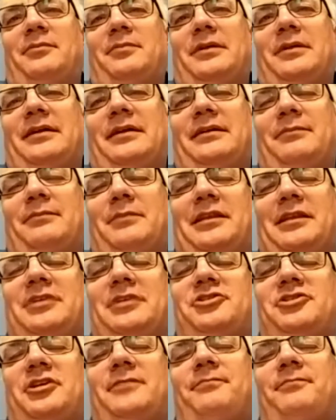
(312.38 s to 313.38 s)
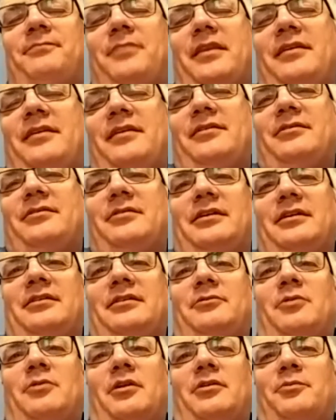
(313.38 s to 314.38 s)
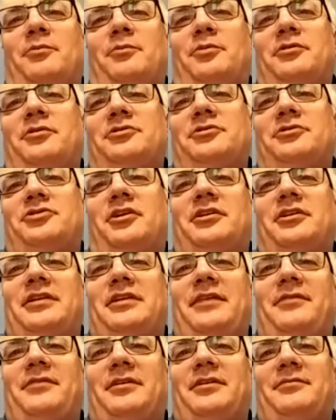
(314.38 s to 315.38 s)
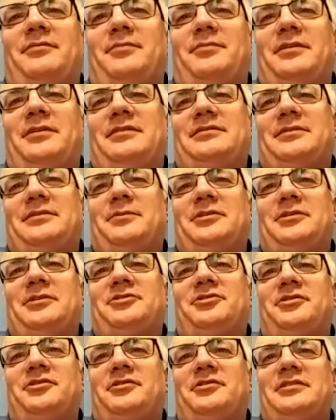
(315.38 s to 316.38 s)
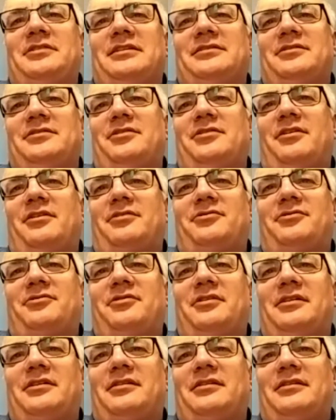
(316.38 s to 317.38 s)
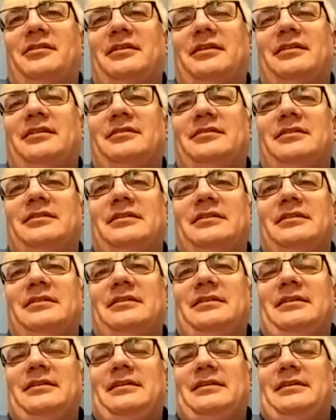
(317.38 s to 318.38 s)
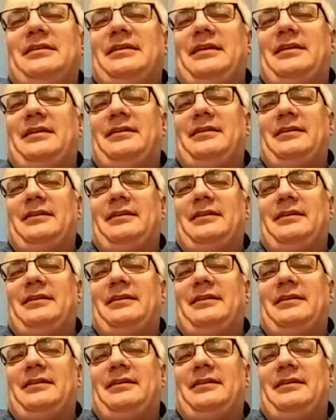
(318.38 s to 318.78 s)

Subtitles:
Malaysia, in Kuala Lumpur, John David, the minister. He has a doctorate in in